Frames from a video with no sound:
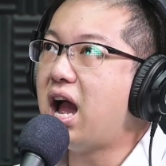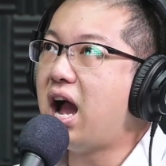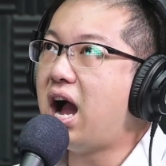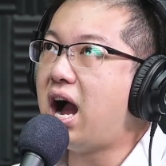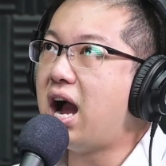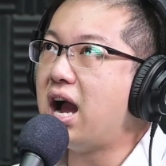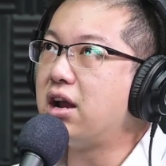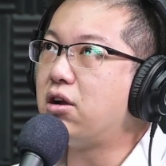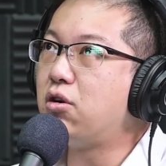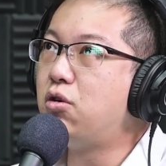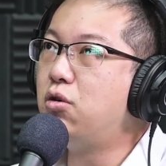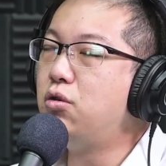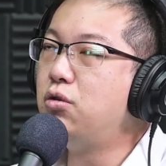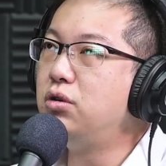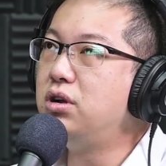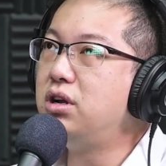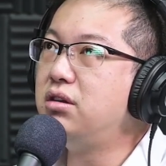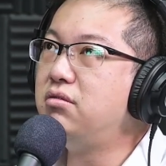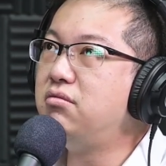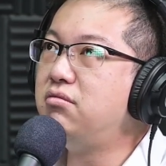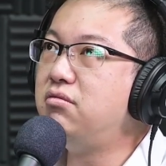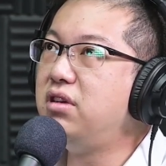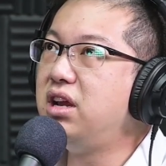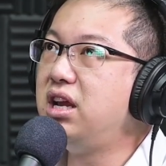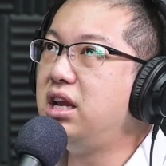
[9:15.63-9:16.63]
I
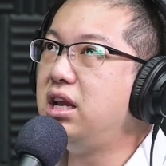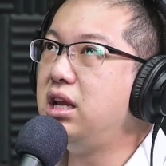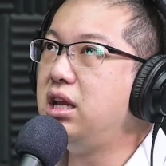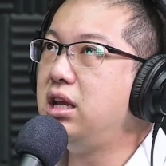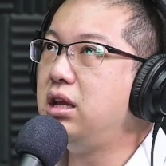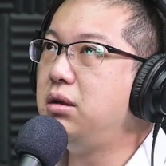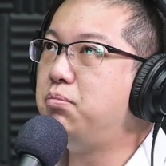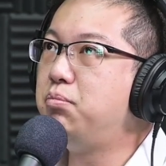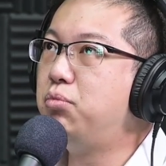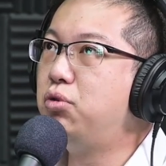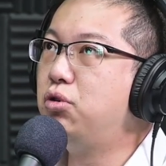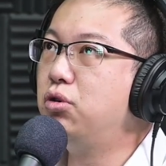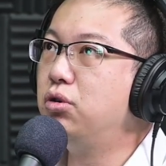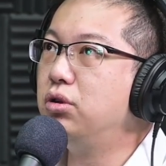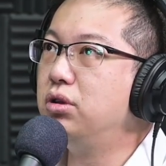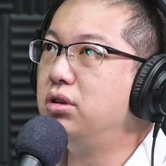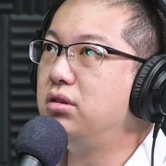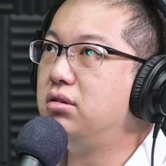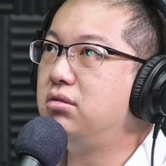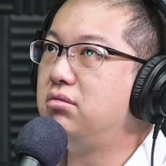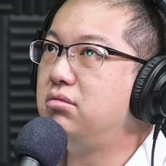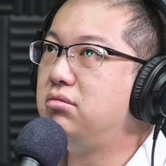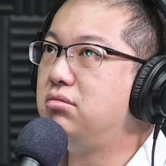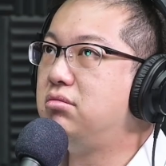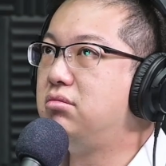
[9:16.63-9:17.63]
couldn't really put
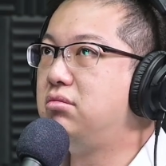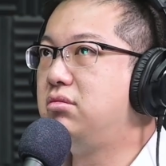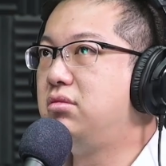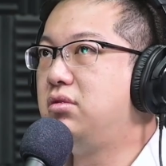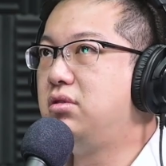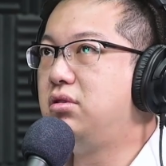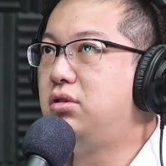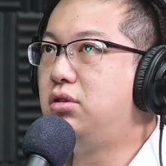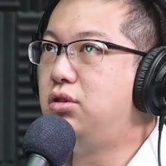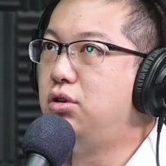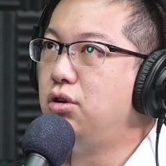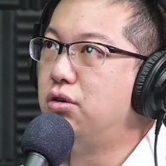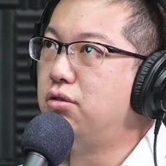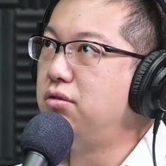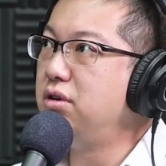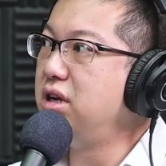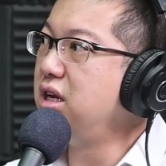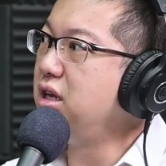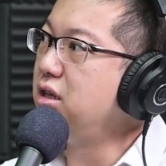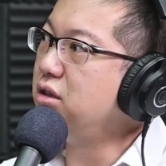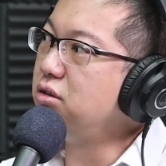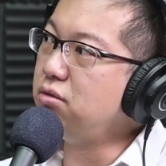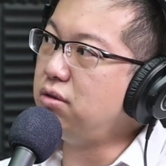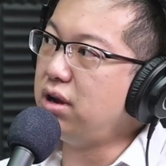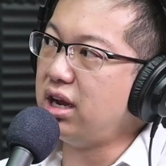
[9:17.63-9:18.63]
theory
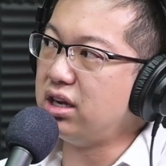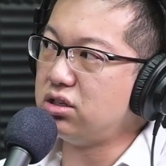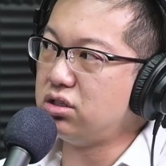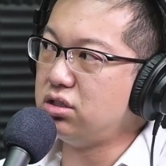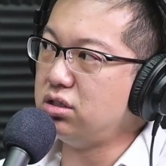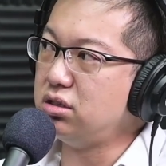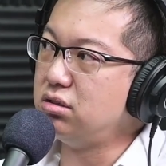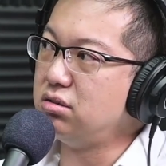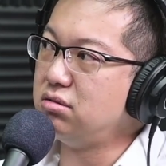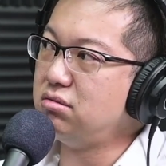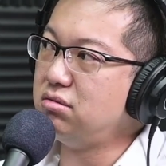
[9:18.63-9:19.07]
into action.